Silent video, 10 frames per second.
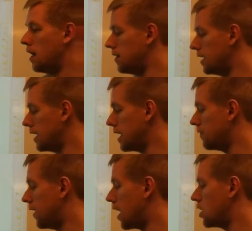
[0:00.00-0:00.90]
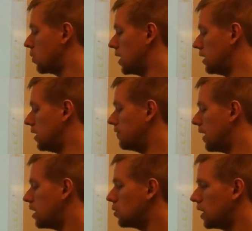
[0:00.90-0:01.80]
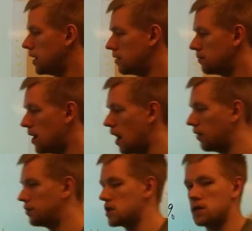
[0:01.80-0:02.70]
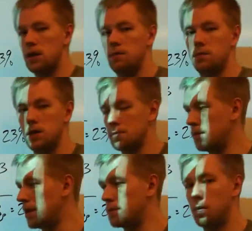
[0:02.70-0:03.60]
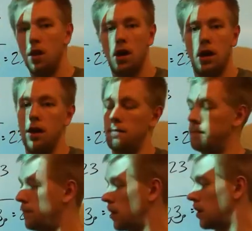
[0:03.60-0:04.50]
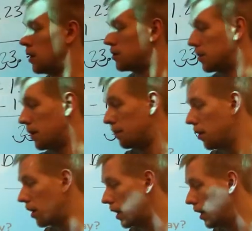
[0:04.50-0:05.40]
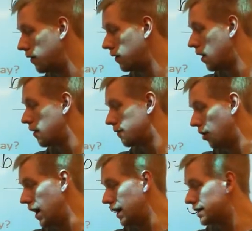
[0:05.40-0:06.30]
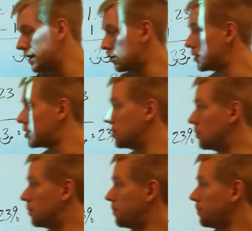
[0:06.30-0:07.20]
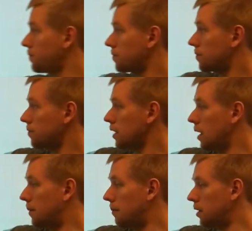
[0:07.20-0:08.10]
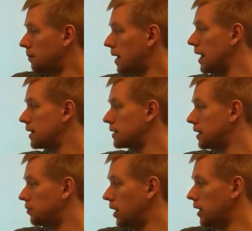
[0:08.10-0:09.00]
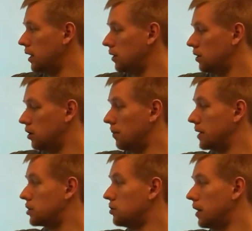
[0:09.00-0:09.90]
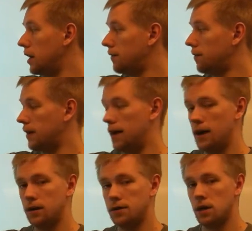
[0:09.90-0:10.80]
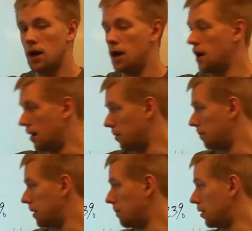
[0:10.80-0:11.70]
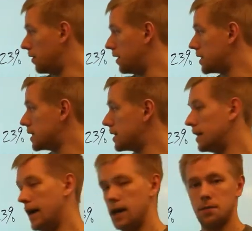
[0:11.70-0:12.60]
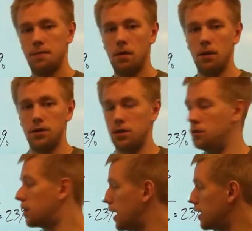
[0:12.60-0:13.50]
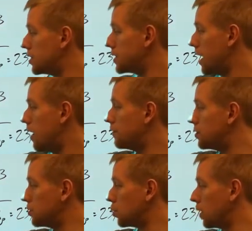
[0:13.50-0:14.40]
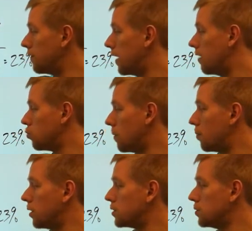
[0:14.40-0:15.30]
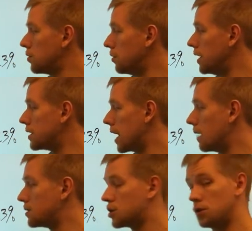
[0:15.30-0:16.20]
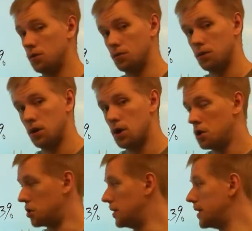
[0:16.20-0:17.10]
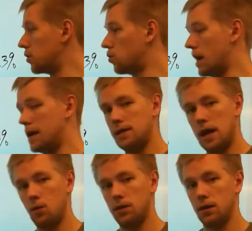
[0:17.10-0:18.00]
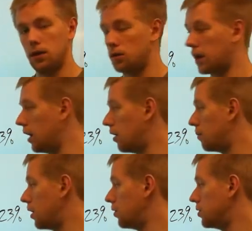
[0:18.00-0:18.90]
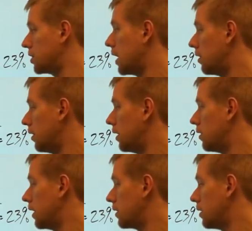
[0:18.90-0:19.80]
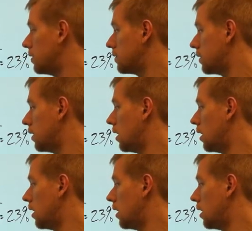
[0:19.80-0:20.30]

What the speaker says: And then evaluate. Evaluate in math just simply means plug in. So I'm going to plug in for x equal to 2. I'm going to plug my x in right here, or my 2 right here for the x. And remember, this is an exponent, so you can't just have 225 1.23 times 2. You need to raise that with the little caret button on your calculator like this.